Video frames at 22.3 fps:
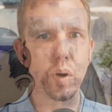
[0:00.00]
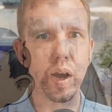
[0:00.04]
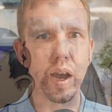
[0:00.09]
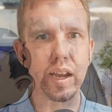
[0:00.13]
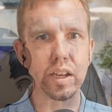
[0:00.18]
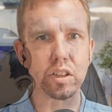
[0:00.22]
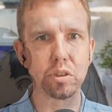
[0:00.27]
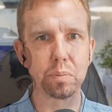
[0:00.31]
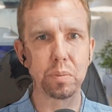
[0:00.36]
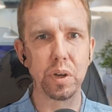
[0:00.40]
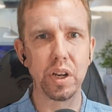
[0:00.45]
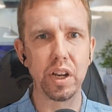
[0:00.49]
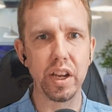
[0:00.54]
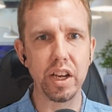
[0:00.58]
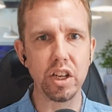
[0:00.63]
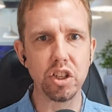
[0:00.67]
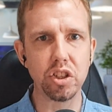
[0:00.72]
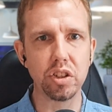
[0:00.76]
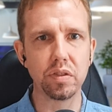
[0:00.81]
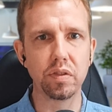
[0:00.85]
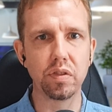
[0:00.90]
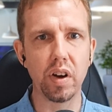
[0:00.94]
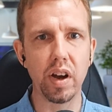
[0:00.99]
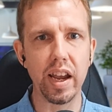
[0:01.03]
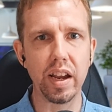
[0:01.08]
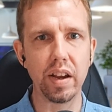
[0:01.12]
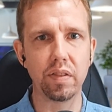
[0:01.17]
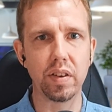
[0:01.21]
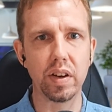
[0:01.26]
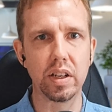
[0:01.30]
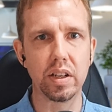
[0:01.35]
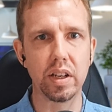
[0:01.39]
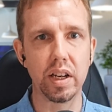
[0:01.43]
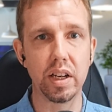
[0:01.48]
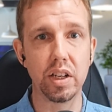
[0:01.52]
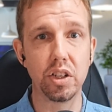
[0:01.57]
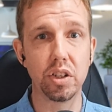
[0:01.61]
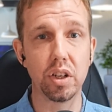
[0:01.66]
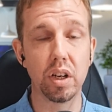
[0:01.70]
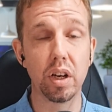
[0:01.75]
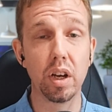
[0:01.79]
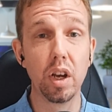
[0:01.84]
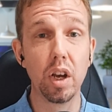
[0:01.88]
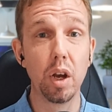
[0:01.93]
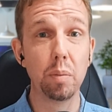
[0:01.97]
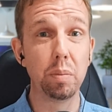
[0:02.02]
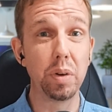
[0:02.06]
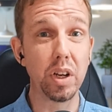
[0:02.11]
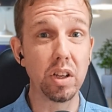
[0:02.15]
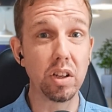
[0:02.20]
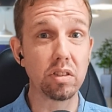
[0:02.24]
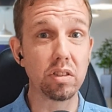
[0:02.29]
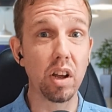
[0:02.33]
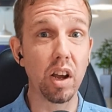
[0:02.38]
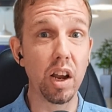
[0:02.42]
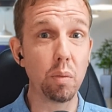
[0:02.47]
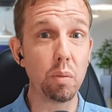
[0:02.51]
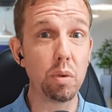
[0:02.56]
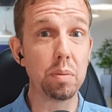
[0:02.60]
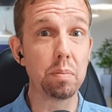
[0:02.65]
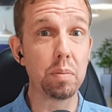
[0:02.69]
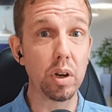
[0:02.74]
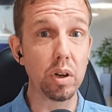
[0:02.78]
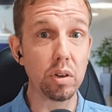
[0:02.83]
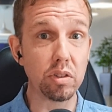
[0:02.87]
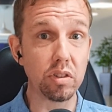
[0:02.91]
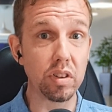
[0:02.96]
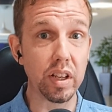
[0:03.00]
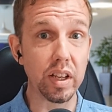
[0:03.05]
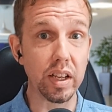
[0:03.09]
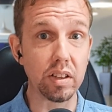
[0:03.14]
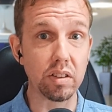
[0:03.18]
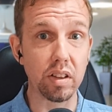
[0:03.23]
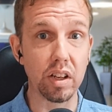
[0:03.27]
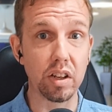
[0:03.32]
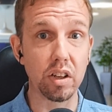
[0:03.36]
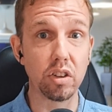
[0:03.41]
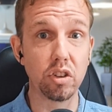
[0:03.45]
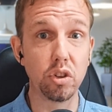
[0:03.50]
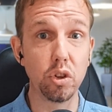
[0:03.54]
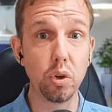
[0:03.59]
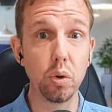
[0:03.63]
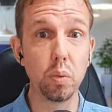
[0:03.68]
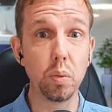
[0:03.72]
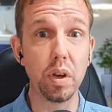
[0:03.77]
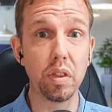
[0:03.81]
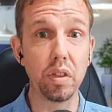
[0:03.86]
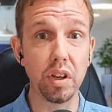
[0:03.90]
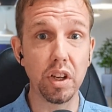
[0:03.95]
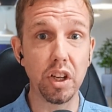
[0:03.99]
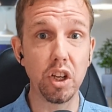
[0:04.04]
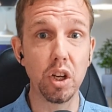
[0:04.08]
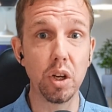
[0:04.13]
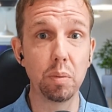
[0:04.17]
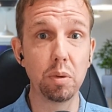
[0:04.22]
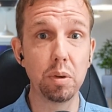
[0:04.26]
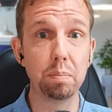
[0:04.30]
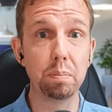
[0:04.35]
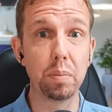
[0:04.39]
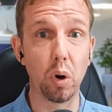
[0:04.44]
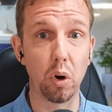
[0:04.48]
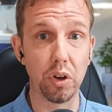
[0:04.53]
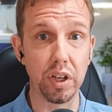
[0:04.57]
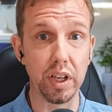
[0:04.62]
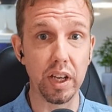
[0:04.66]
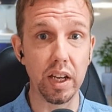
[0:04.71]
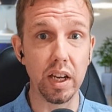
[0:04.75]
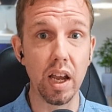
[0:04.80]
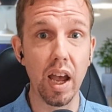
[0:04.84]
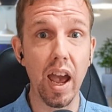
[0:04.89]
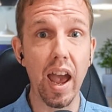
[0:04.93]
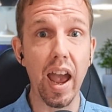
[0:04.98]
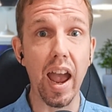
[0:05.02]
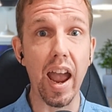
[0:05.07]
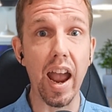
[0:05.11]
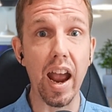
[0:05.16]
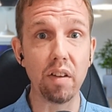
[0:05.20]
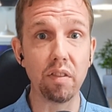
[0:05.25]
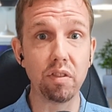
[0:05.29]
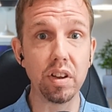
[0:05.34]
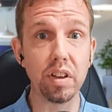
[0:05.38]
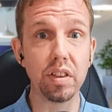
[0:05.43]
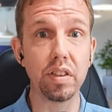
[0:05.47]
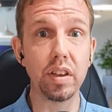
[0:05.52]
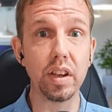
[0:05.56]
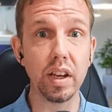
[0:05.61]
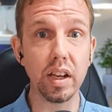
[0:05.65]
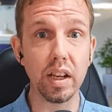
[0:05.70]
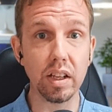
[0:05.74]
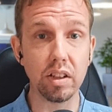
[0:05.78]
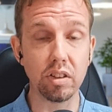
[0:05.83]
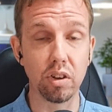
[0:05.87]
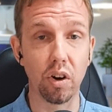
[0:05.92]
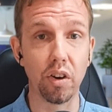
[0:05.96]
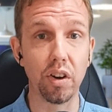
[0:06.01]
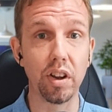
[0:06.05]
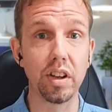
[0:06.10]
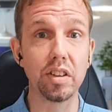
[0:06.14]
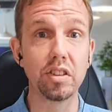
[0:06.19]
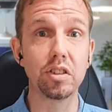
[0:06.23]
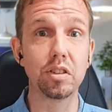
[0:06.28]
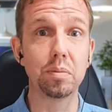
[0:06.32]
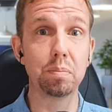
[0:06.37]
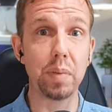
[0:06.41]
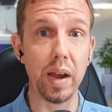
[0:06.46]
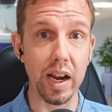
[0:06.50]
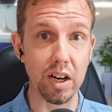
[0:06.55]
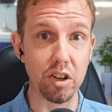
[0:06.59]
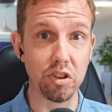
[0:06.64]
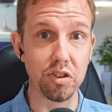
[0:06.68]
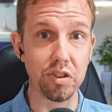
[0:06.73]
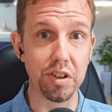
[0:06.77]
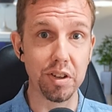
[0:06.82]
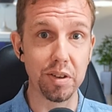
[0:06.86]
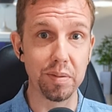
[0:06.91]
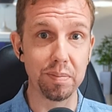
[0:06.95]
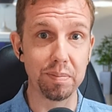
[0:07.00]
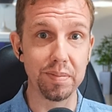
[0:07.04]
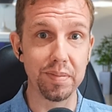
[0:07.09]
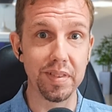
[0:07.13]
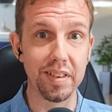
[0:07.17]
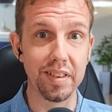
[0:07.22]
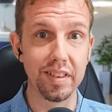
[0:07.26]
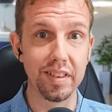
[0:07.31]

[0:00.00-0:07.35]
explanation for aphantasia because, like with most things that are do with the human body, everything is on a spectrum.